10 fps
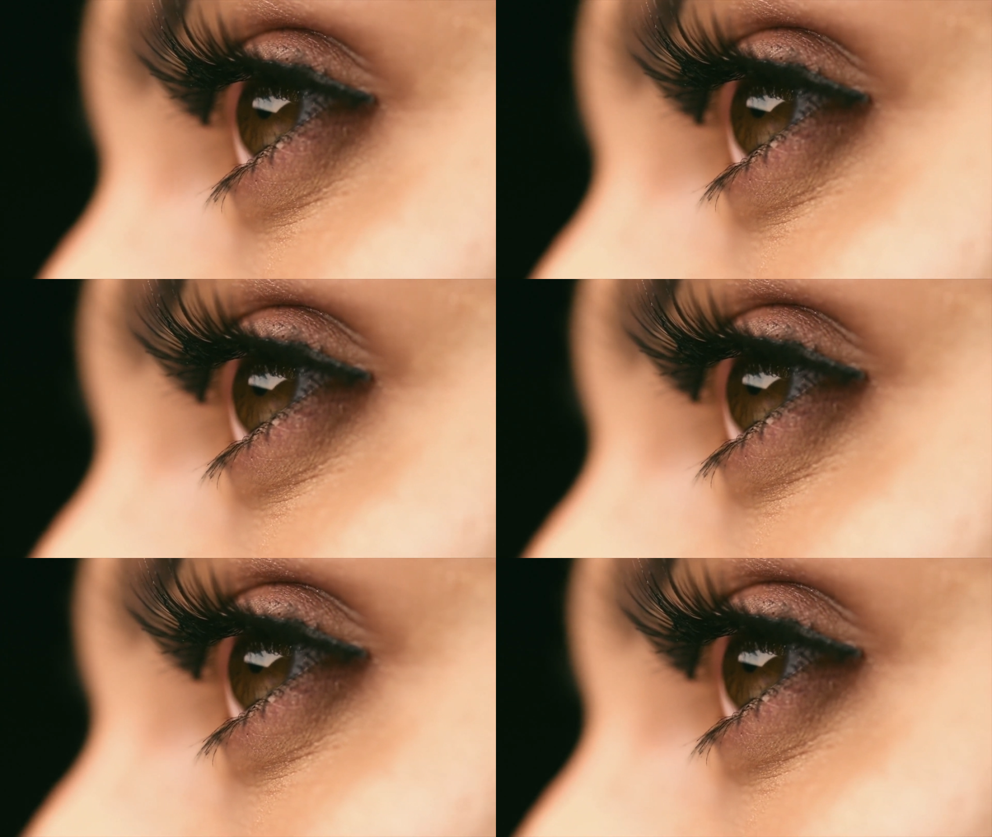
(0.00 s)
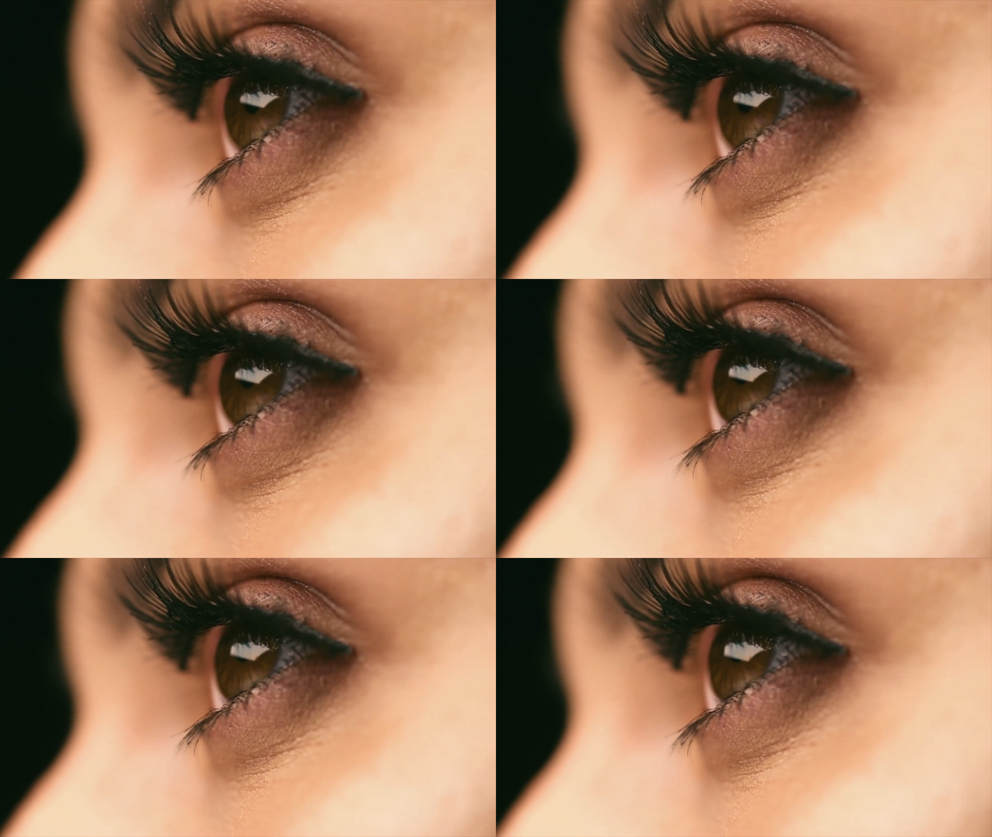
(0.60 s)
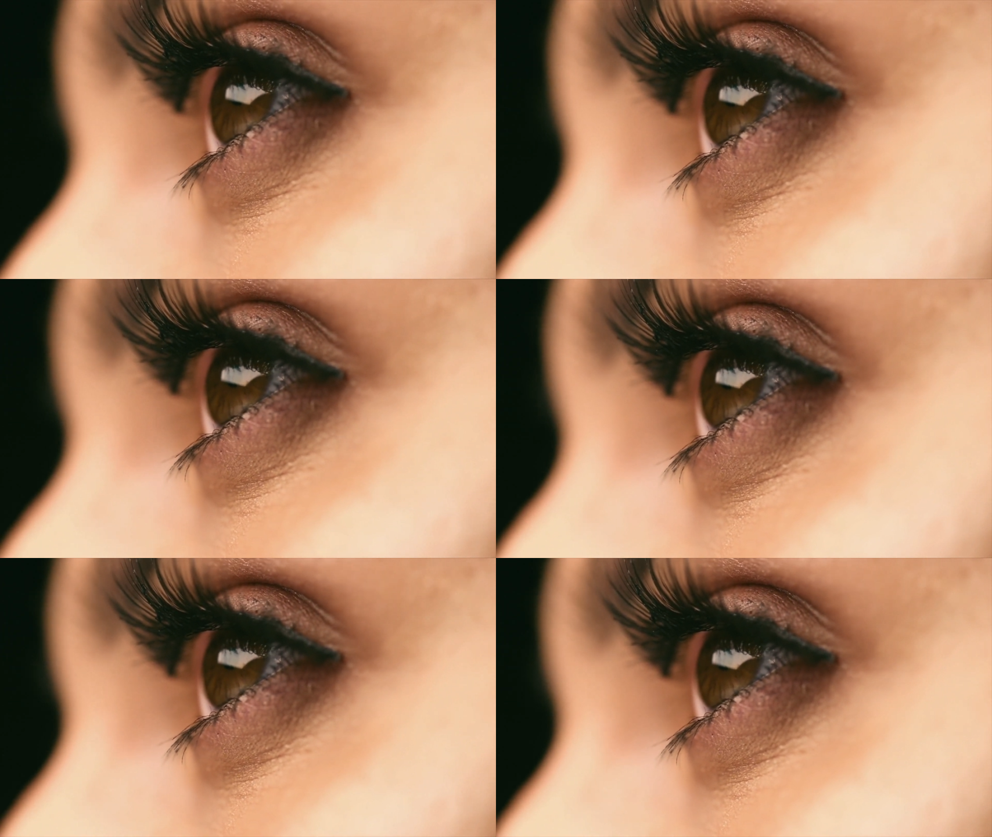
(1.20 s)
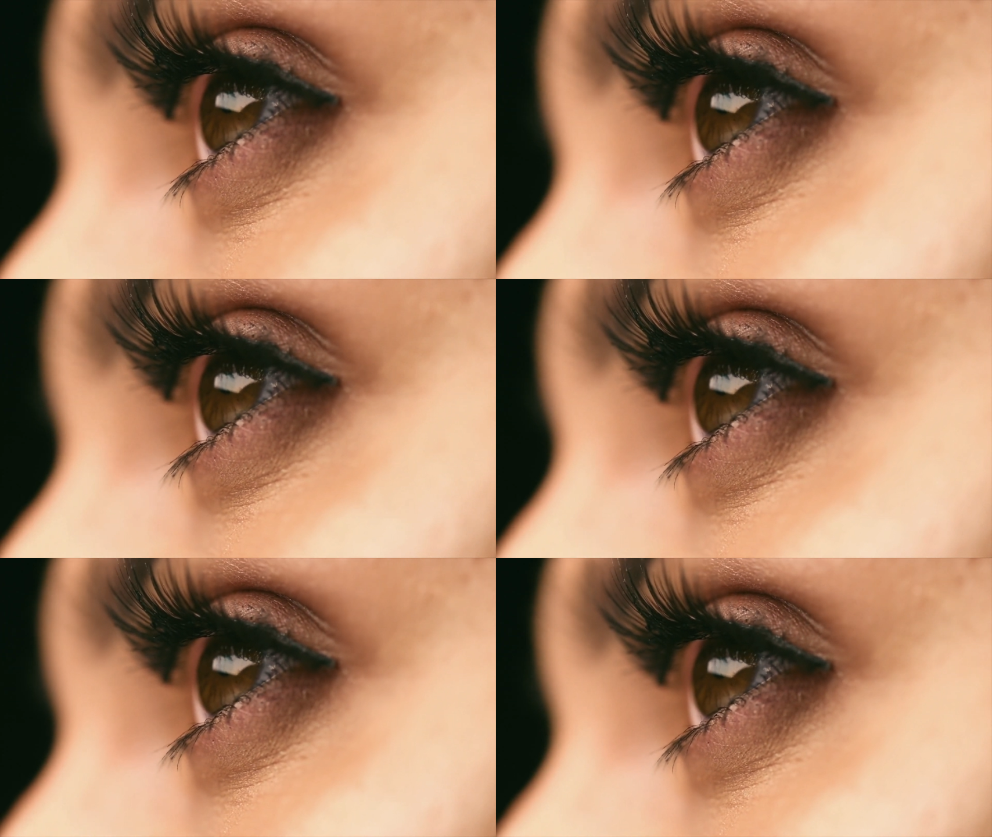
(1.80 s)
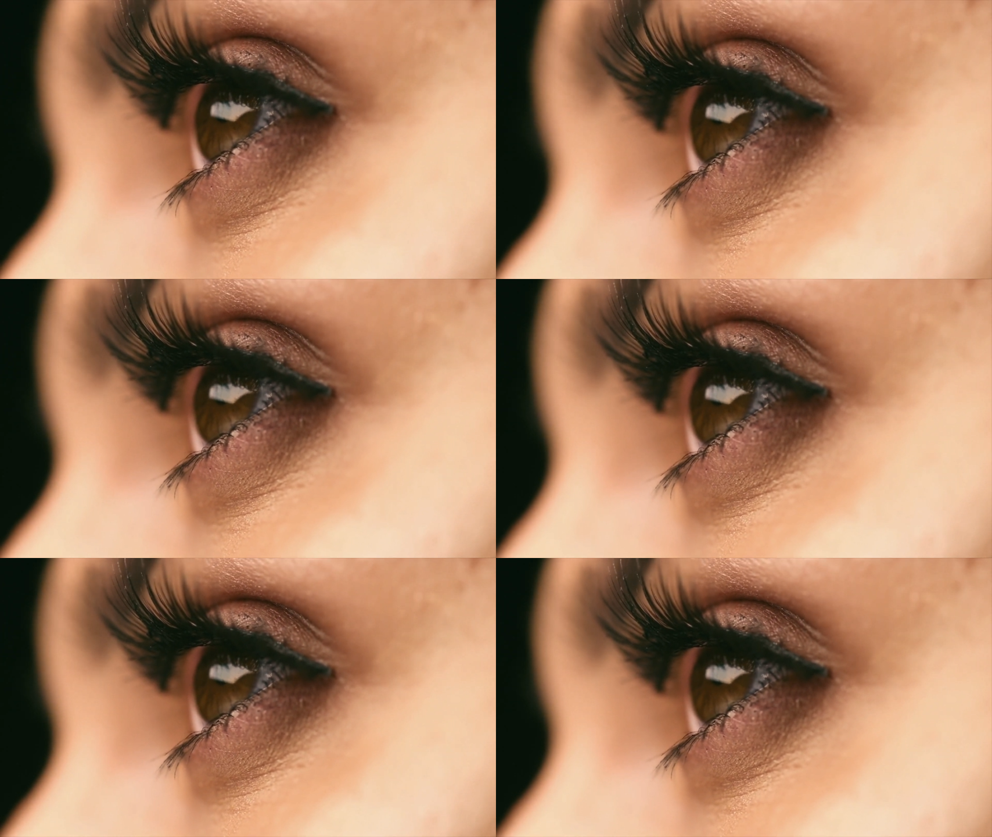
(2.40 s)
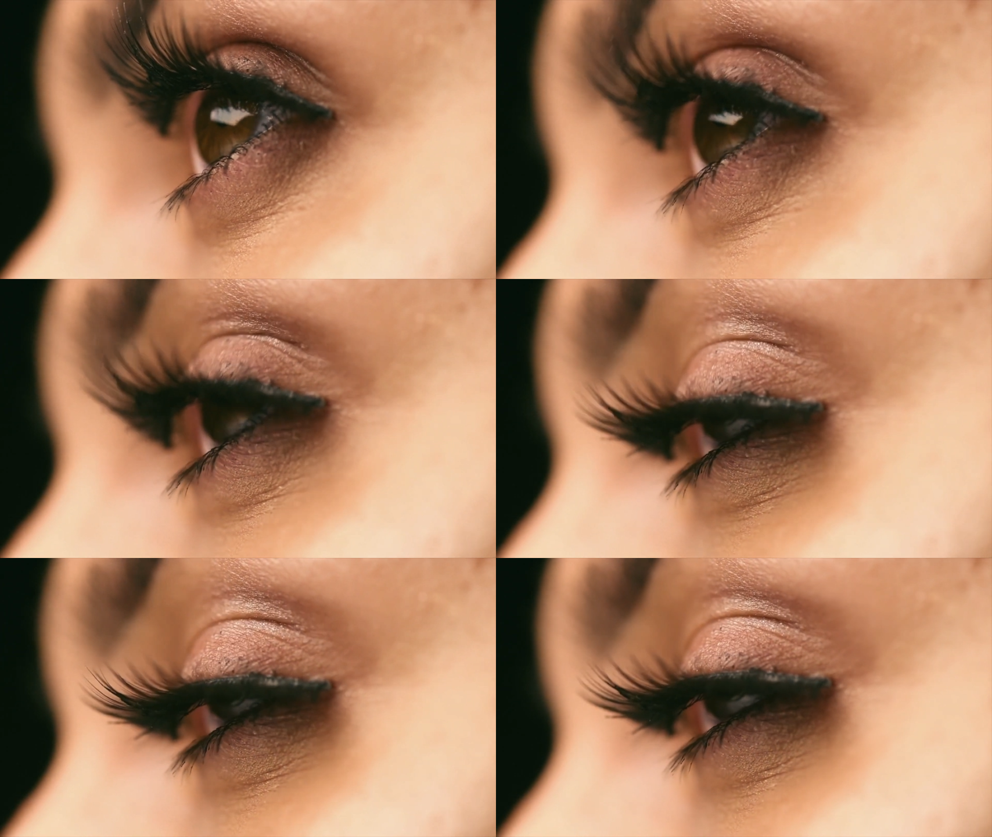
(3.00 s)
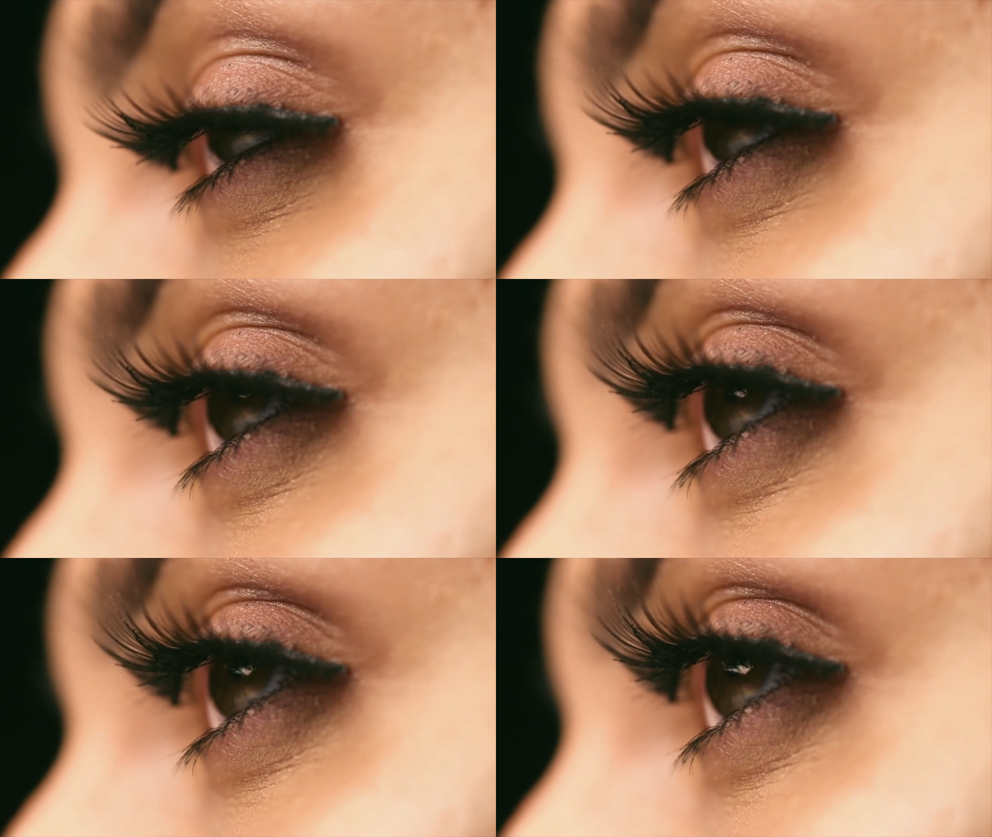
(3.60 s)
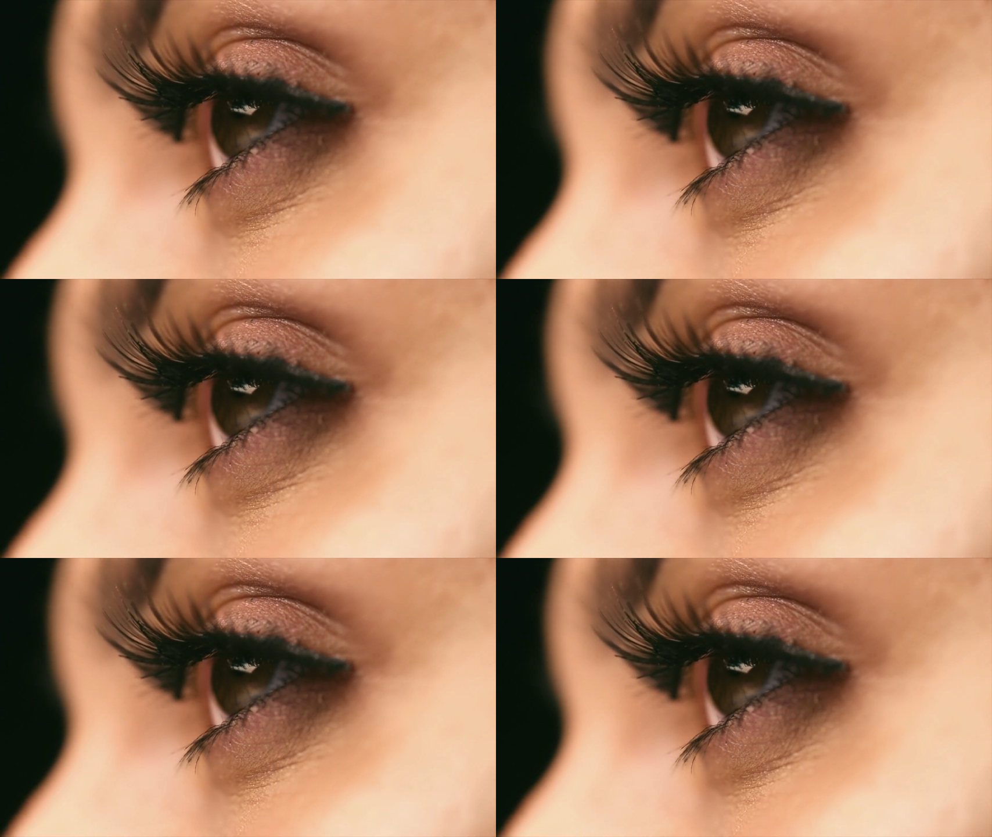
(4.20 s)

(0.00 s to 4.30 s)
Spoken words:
Nobody's mouth can be seen.